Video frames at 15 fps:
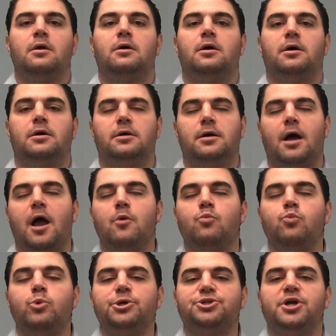I
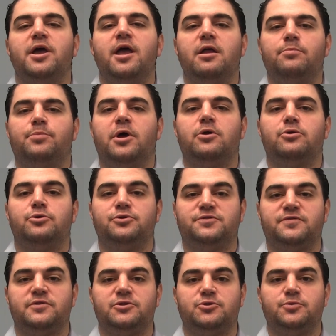wish I had better news
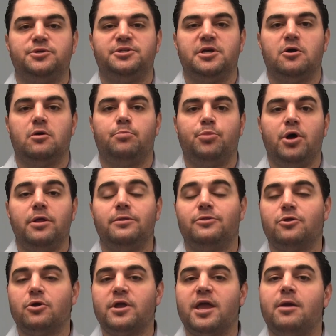for this retailer, but
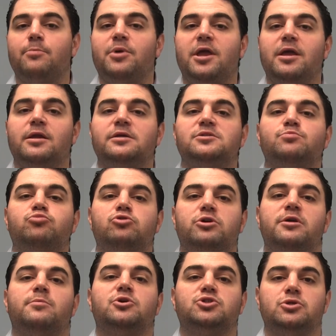their campaign is
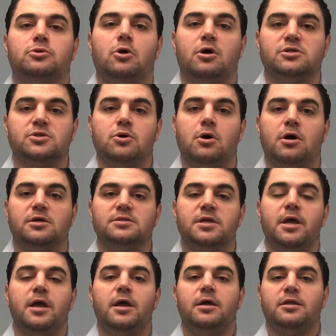pretty much a lost cause
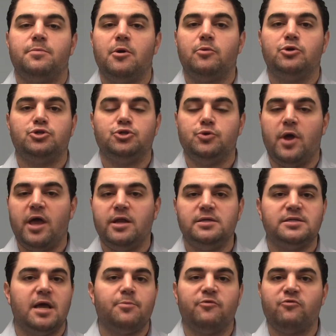to be able to do any
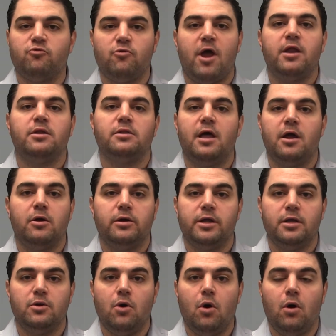type of
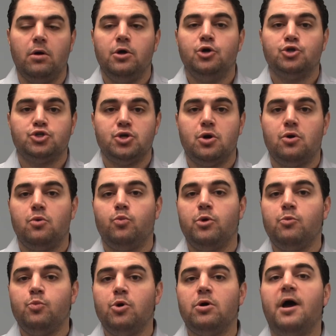granularity at all. So
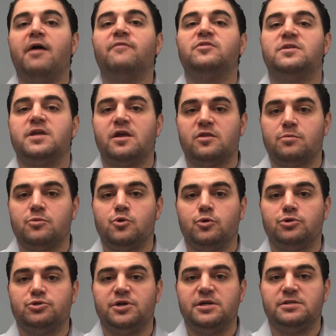we will have to take them through
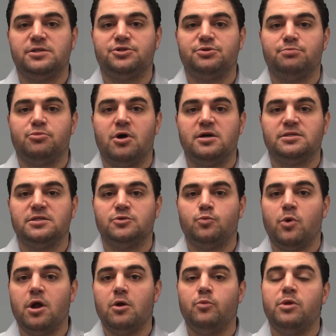a transition process
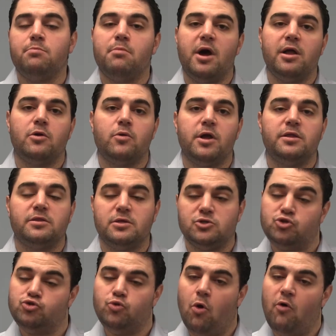where we migrate
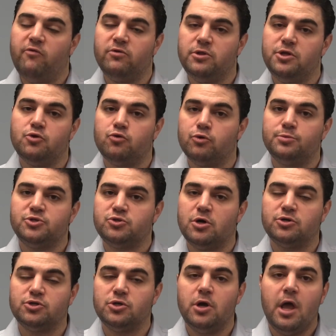this overly group
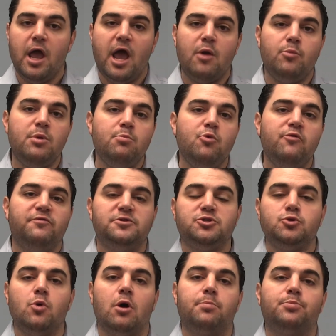structure and we move it
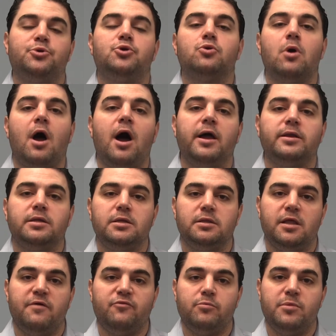to our pure ID
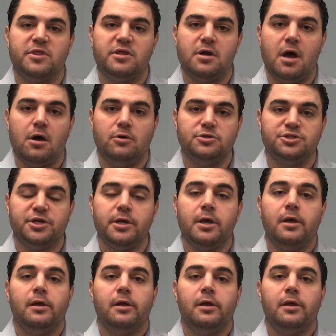level methodology.